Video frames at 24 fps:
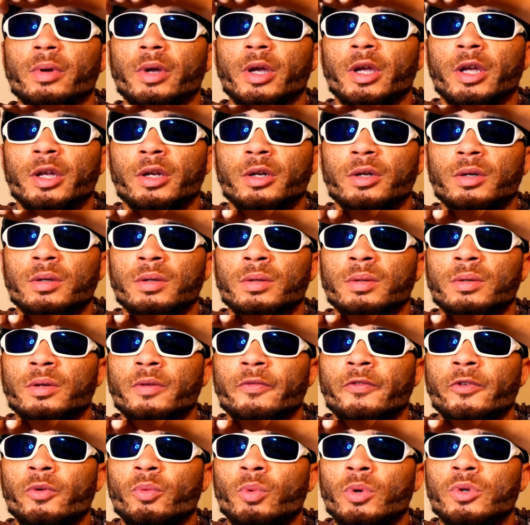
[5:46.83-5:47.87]
And
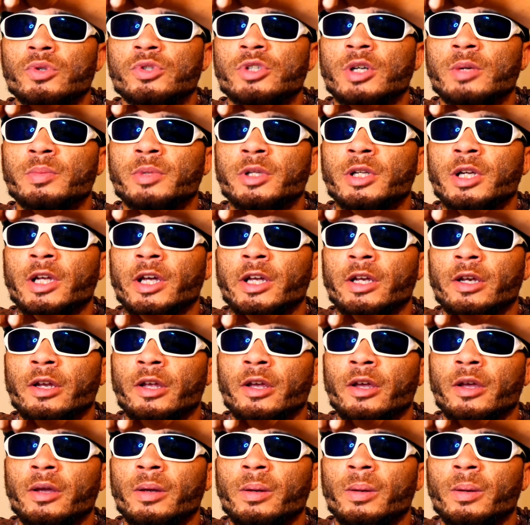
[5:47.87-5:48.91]
if you want something like
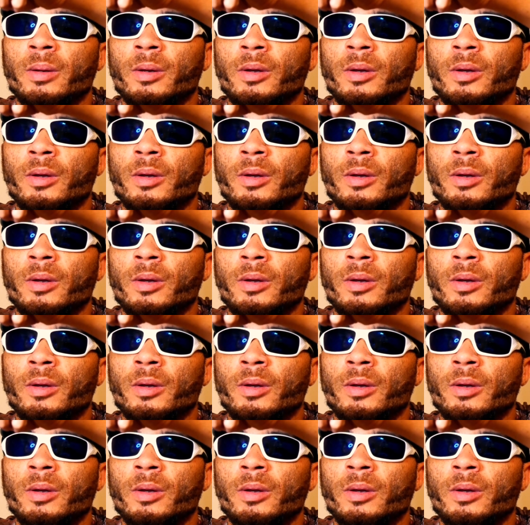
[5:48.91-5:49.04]
that,